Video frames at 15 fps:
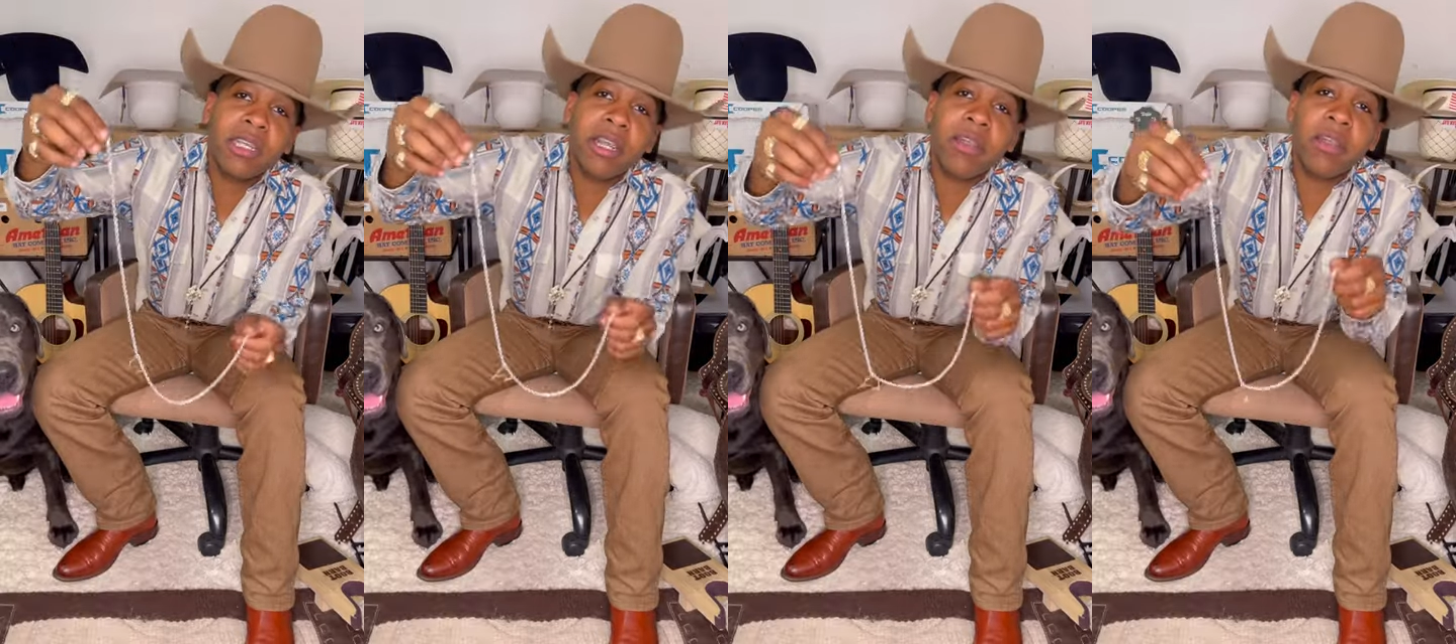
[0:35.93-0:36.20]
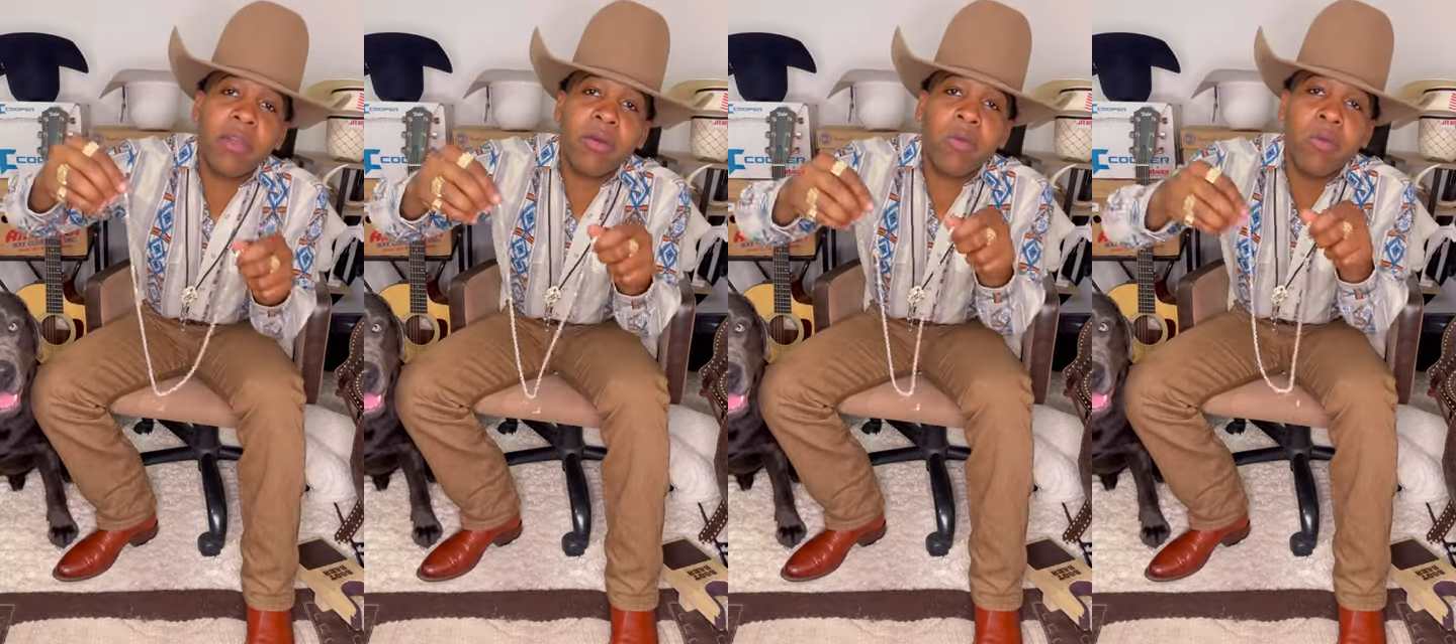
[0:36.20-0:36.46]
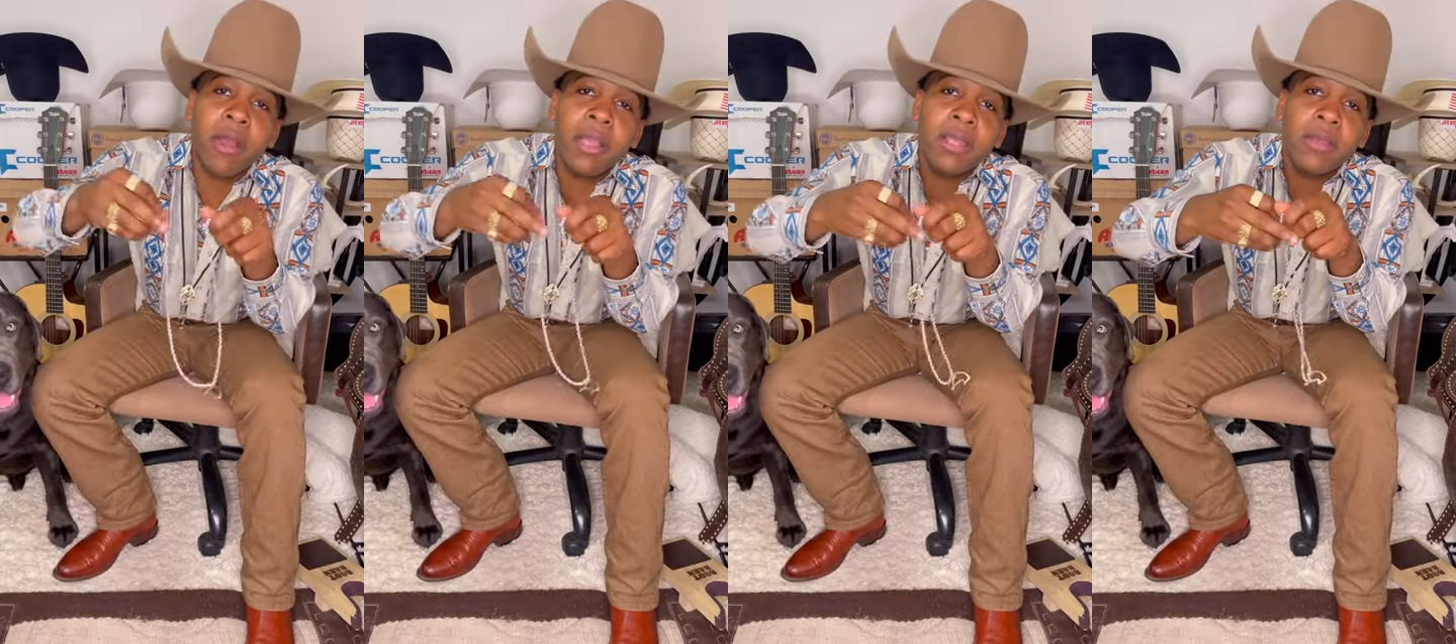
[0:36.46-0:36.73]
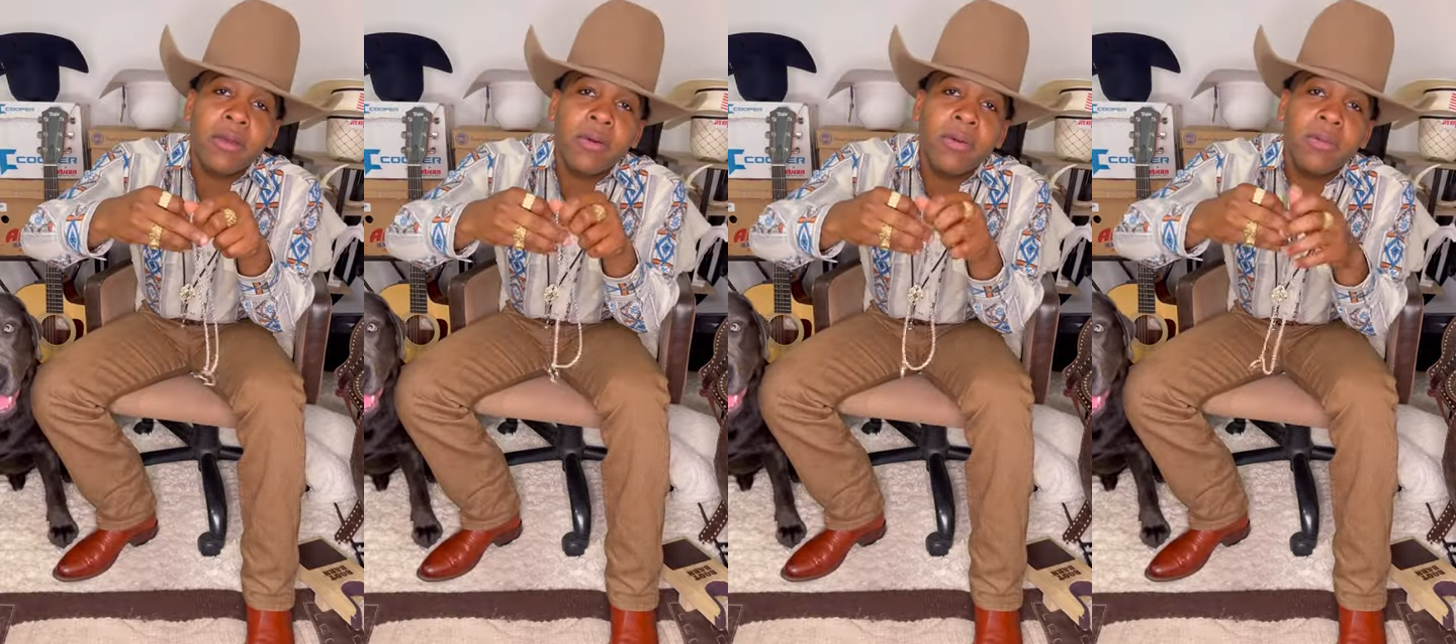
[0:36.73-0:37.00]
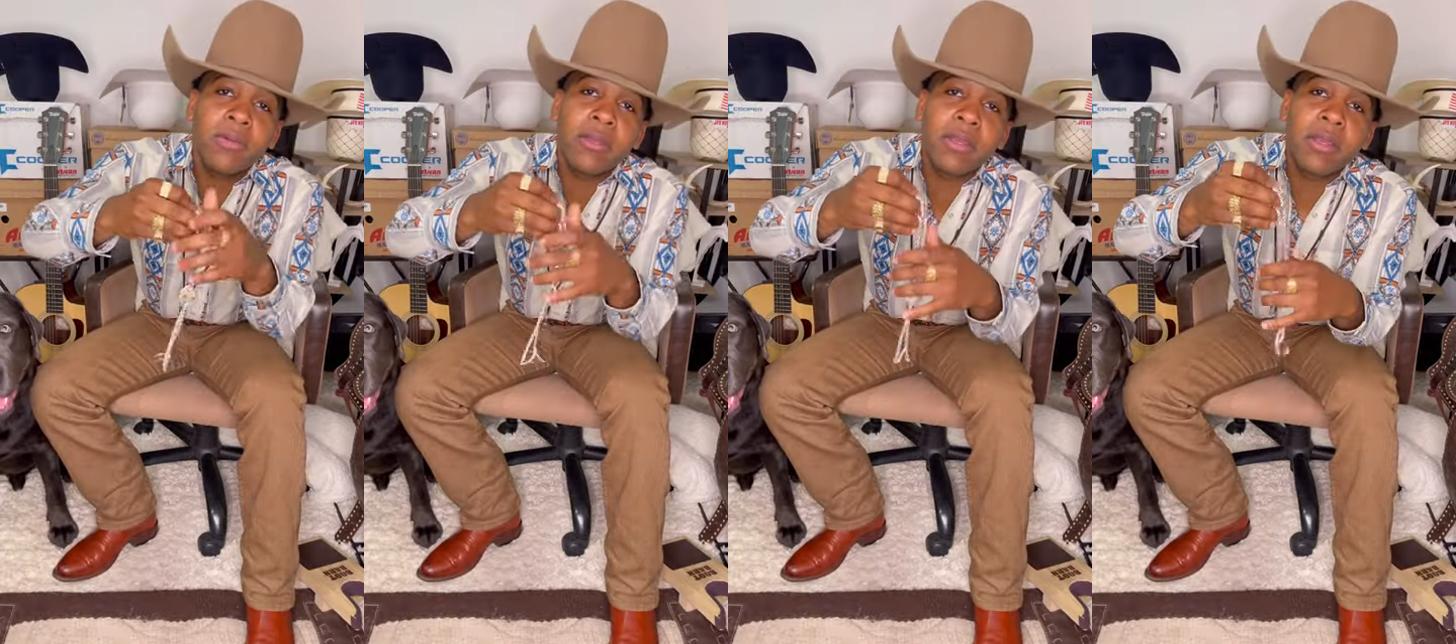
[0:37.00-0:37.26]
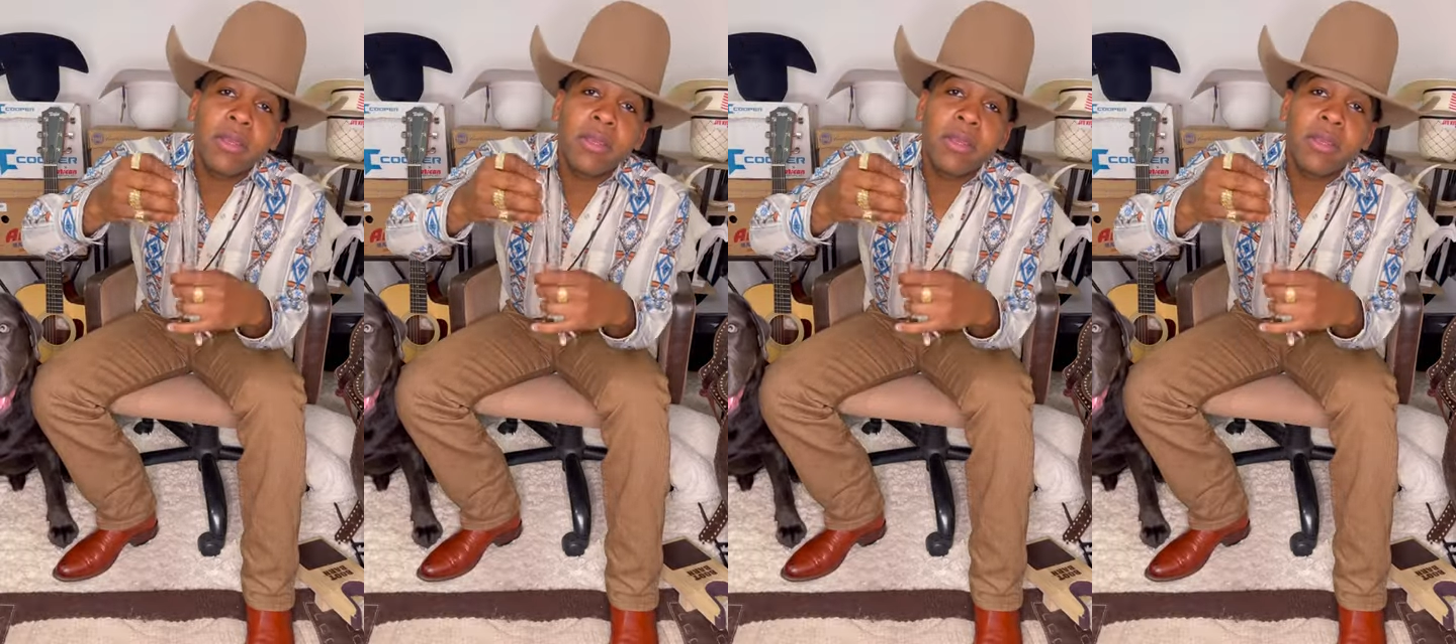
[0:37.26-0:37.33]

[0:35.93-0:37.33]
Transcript: karat white gold